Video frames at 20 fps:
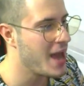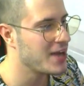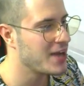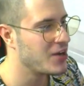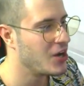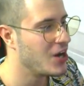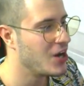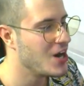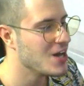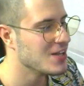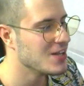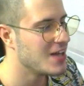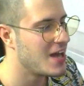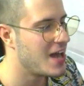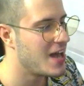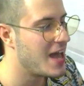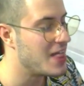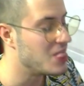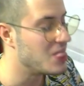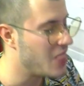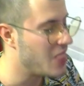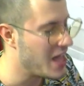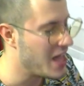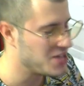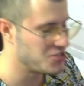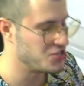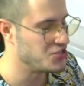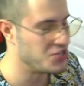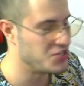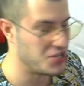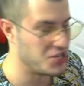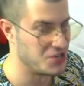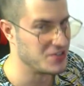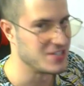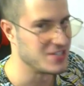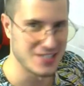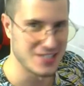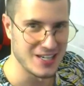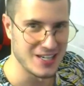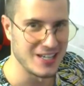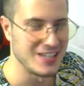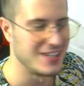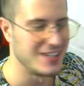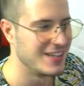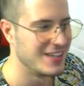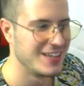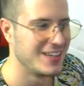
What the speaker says: I call a legendary skin.